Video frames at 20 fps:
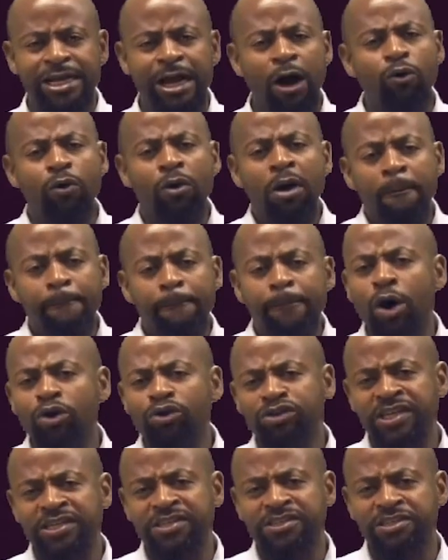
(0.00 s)
Now,
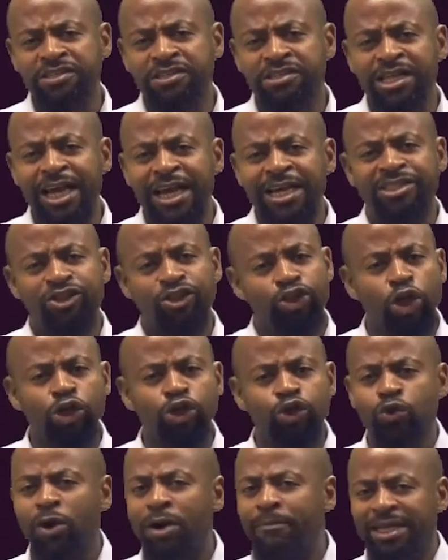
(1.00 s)
Moses is dead.
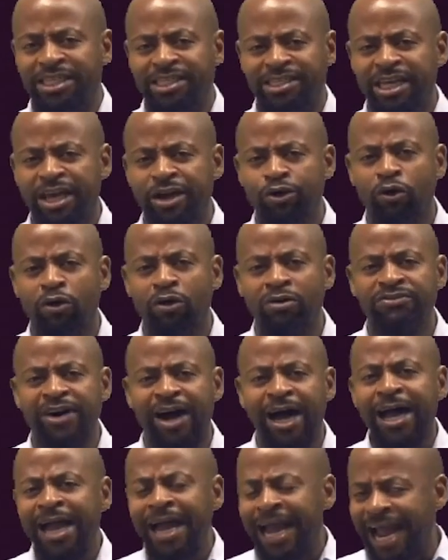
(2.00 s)
Joshua must take
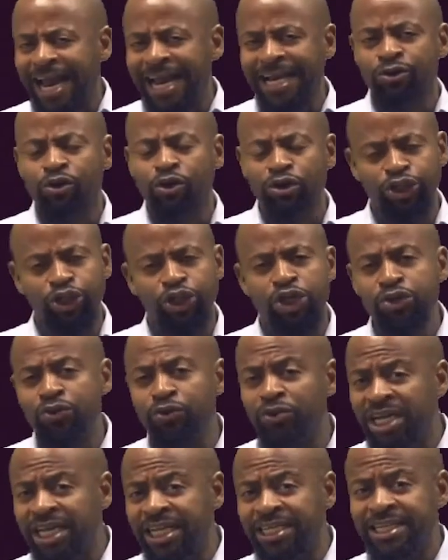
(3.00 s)
over and
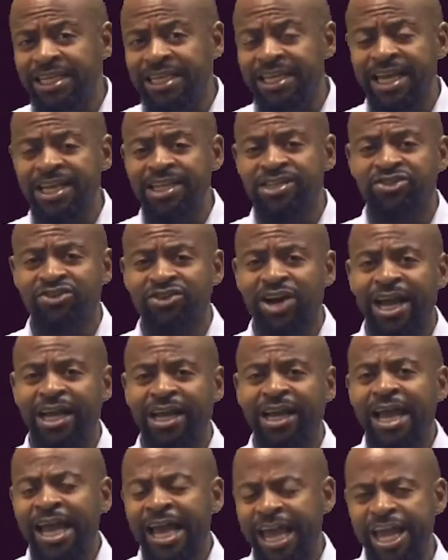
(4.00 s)
continue leading
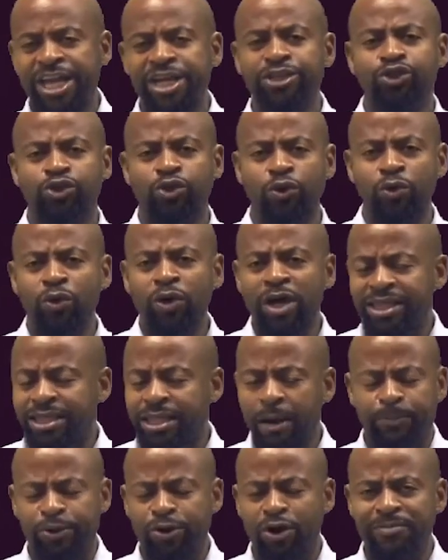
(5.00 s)
Israel into
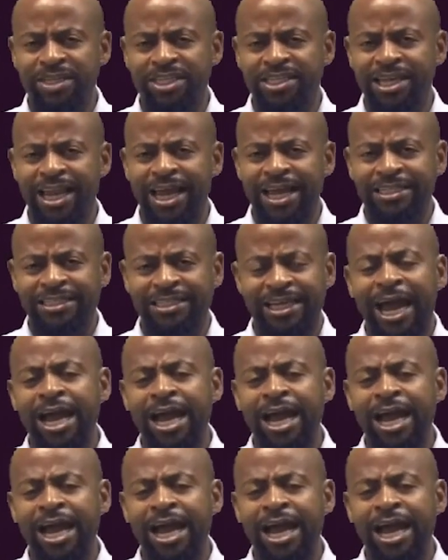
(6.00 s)
the promised land.